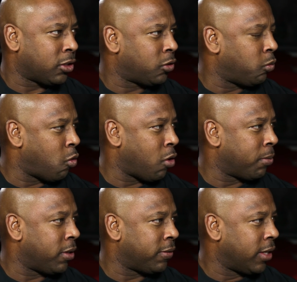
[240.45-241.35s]
a
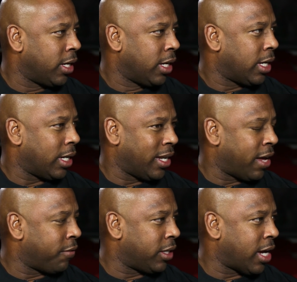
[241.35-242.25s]
swarm of
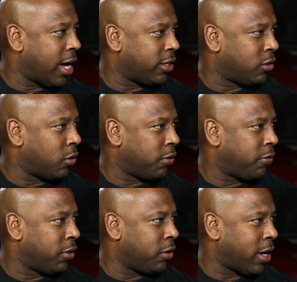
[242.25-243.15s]
11 guys on the
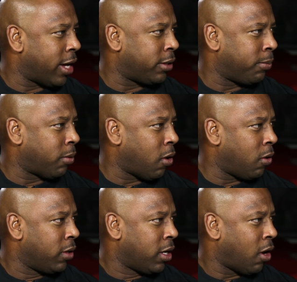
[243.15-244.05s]
field at the ball